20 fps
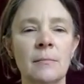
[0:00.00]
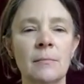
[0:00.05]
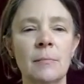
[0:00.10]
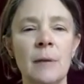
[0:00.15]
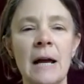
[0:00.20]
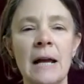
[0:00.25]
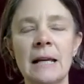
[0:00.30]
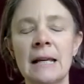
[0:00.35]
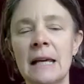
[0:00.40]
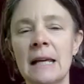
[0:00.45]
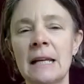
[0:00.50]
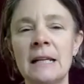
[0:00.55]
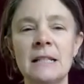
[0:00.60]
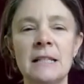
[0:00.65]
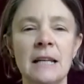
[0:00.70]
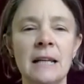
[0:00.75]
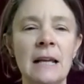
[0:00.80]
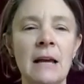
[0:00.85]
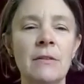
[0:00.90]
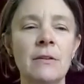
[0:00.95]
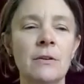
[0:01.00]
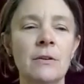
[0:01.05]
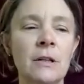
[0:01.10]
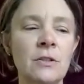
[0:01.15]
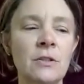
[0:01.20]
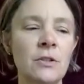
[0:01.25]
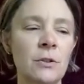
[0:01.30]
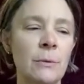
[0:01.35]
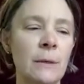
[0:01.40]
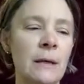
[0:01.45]
by getting together
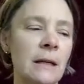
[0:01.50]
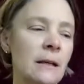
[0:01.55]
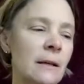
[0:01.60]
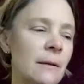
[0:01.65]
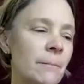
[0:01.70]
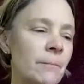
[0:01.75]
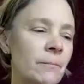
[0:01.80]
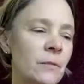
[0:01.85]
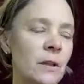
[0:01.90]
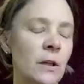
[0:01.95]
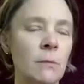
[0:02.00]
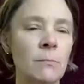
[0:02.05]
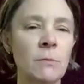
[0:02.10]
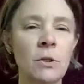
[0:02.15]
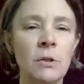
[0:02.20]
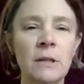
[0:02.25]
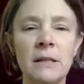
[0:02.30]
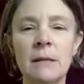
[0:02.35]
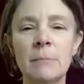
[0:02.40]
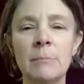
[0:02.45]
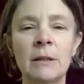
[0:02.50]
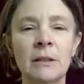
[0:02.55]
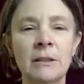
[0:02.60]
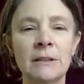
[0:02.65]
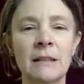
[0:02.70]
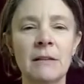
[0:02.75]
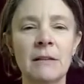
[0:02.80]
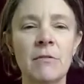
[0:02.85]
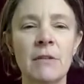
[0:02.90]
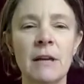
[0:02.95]
and doing community
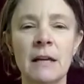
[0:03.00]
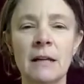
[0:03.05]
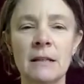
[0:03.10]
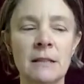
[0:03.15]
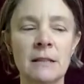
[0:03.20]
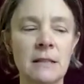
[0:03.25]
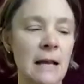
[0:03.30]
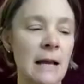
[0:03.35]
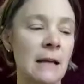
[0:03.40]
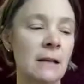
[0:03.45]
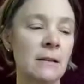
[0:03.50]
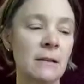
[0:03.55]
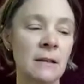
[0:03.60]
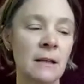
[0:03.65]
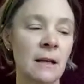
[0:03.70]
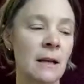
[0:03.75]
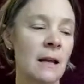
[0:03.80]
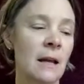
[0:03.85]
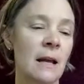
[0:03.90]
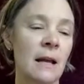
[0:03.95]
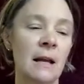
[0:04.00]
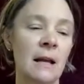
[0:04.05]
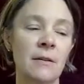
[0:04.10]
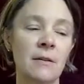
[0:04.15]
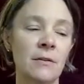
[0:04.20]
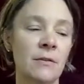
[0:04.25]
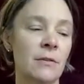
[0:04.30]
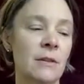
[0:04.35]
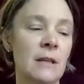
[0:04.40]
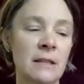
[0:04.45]
building things. And
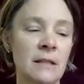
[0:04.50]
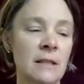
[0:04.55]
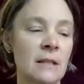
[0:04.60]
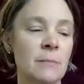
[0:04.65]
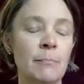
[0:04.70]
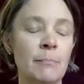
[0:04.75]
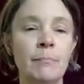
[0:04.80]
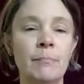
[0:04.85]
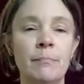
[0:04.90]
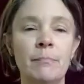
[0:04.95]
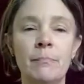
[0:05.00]
this is